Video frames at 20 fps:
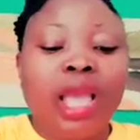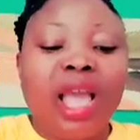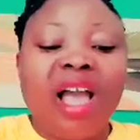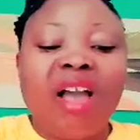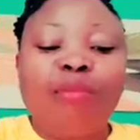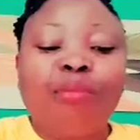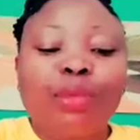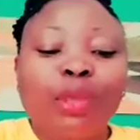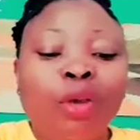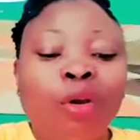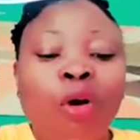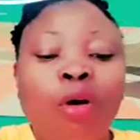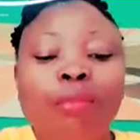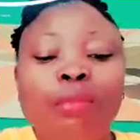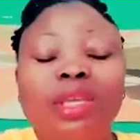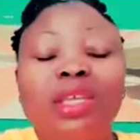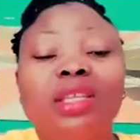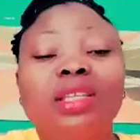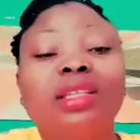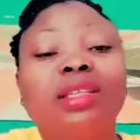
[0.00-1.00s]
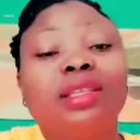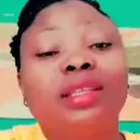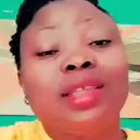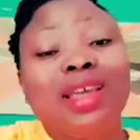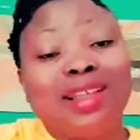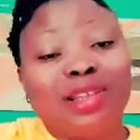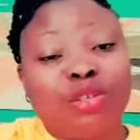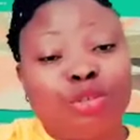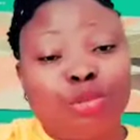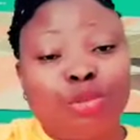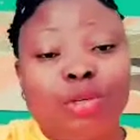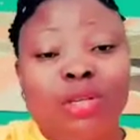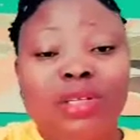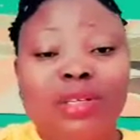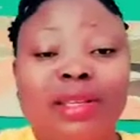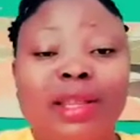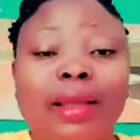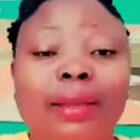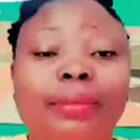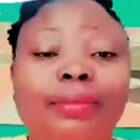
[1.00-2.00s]
that true
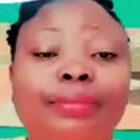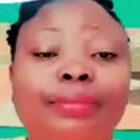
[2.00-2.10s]
leader.